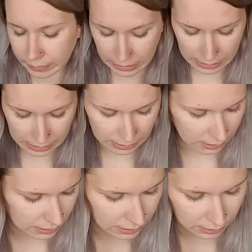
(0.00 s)
and
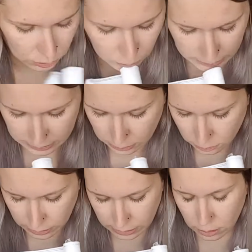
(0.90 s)
it's on a 22
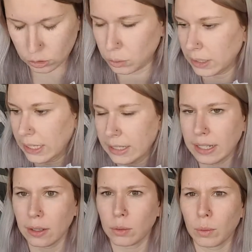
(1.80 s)
count or 28
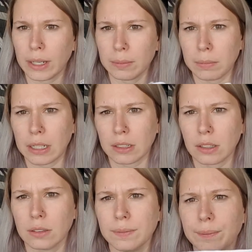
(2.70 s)
count white
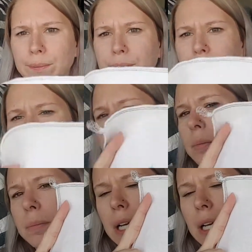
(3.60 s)
Monaco from, I